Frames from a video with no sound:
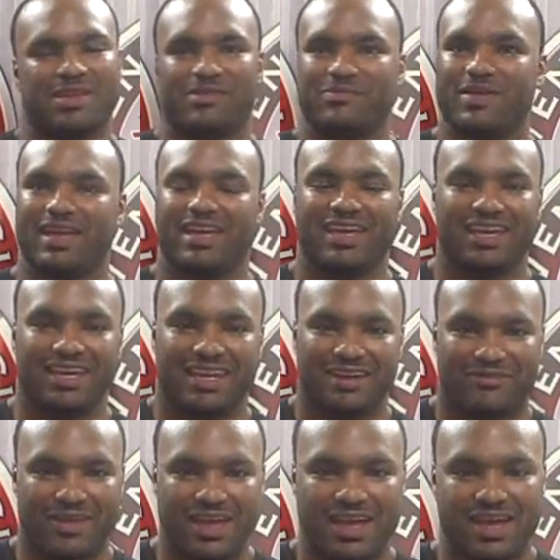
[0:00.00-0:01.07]
Man,
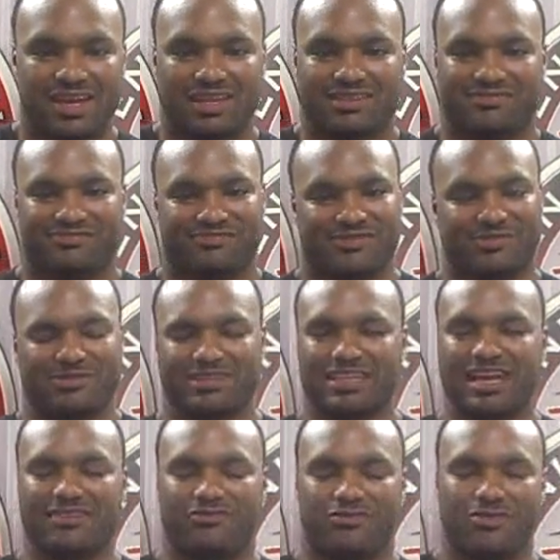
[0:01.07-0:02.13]
I've had
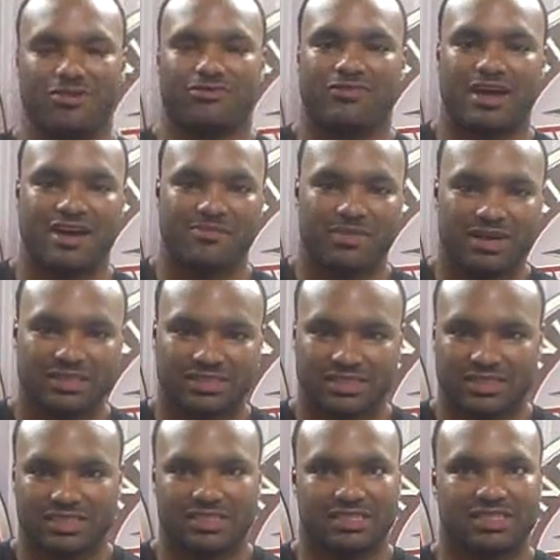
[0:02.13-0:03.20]
like 4 or 5 months
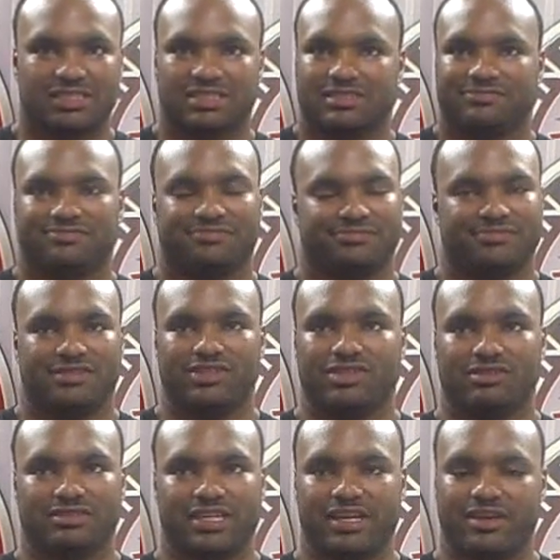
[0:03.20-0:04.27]
to just, you
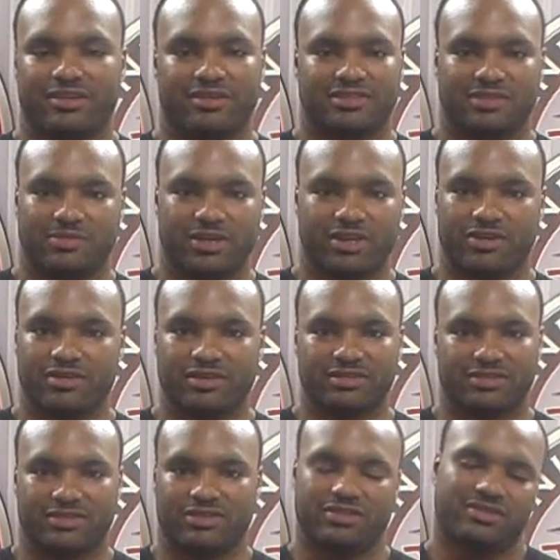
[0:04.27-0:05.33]
know, take care of some
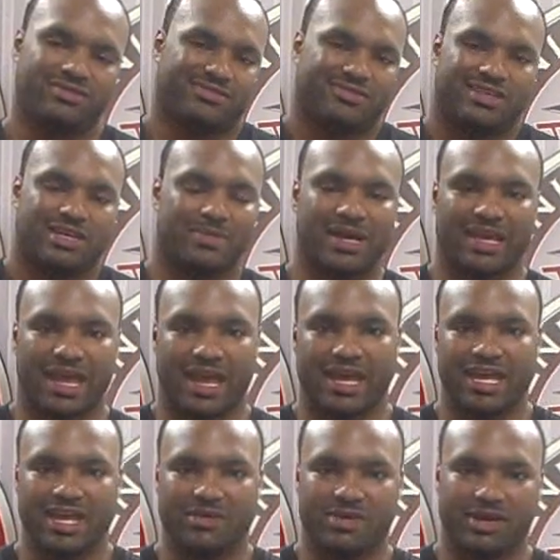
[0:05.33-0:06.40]
errors in my
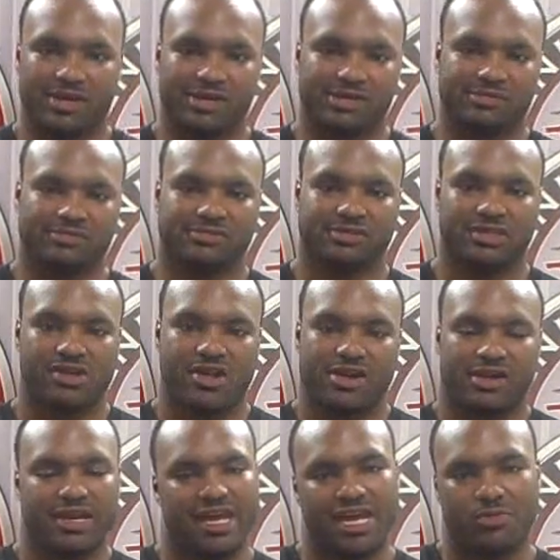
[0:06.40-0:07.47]
game,
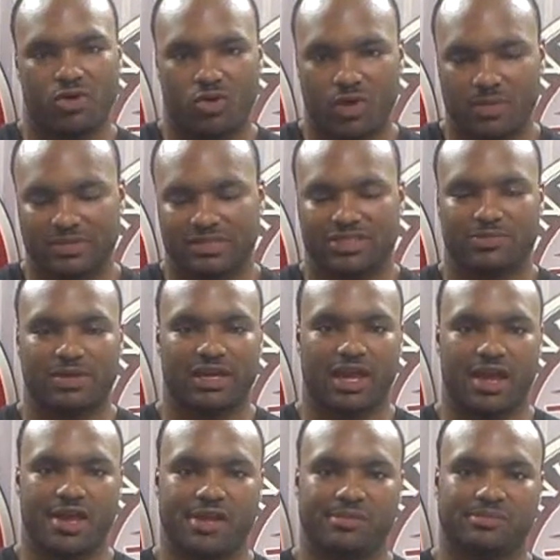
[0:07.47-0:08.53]
add more weapons to my
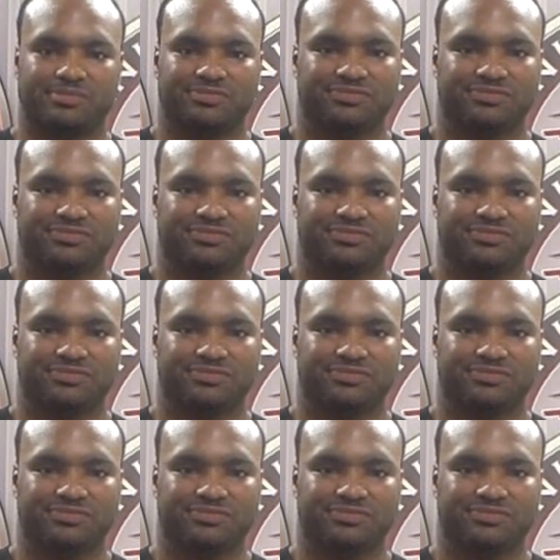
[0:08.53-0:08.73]
game,